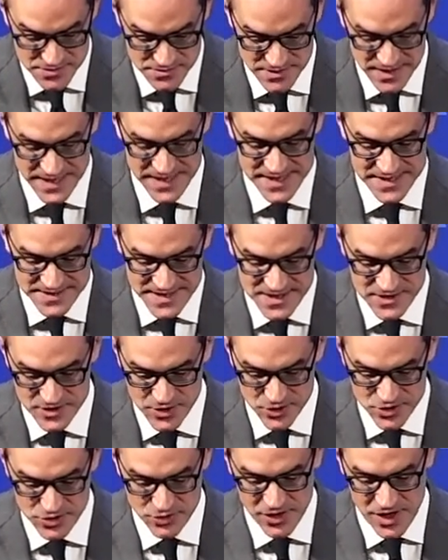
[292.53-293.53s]
It is a
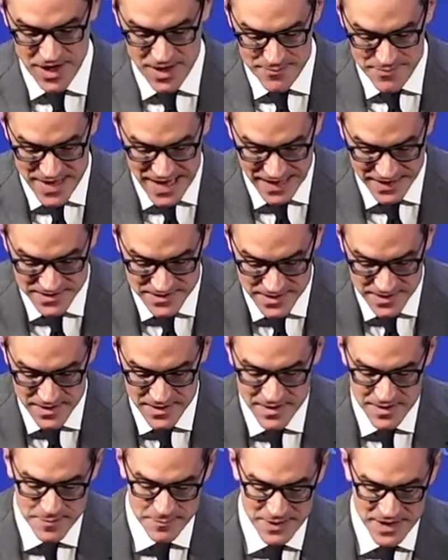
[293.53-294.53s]
social compact
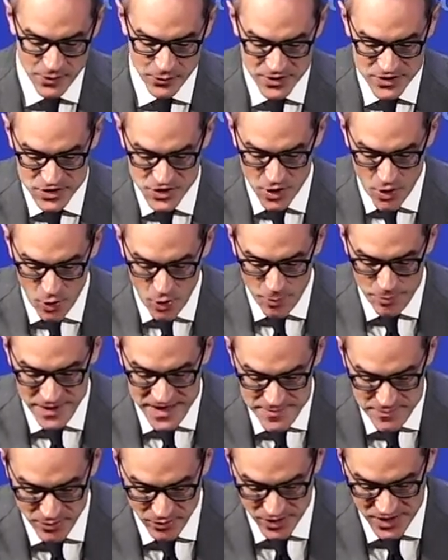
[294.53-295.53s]
by which the whole
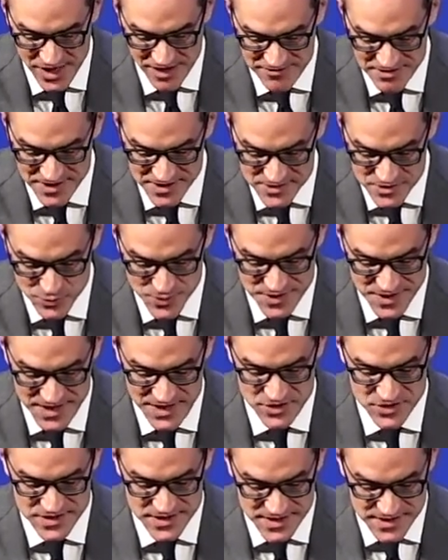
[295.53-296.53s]
people covenants with
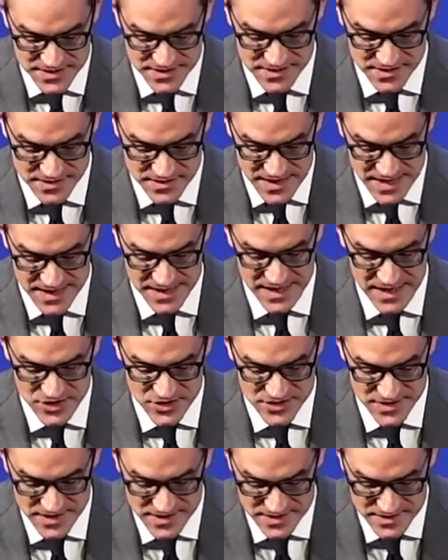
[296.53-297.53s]
each citizen, and each
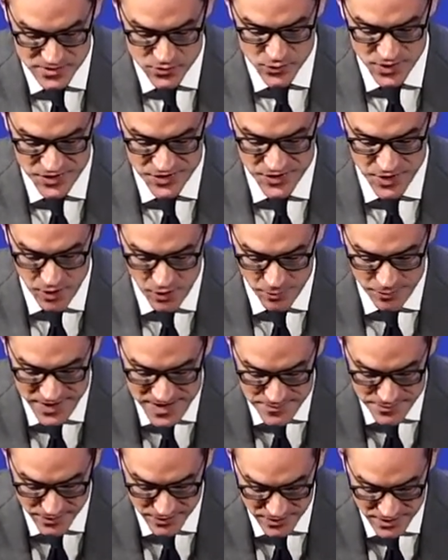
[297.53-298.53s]
citizen with the whole
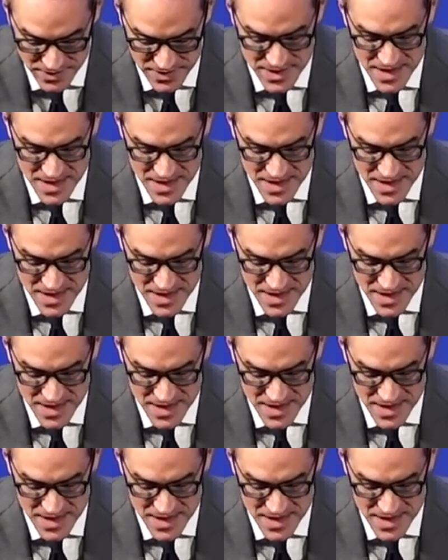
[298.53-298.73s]
people,